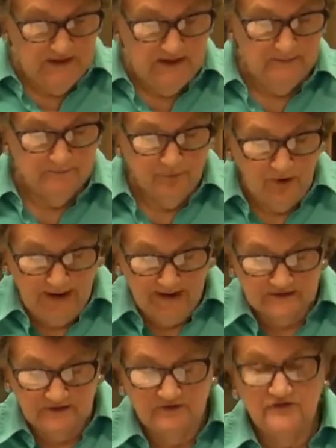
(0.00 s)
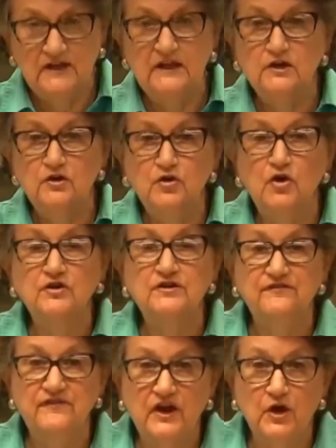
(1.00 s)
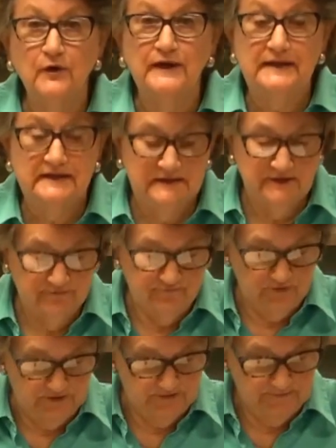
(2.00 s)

in practice, it looked very different.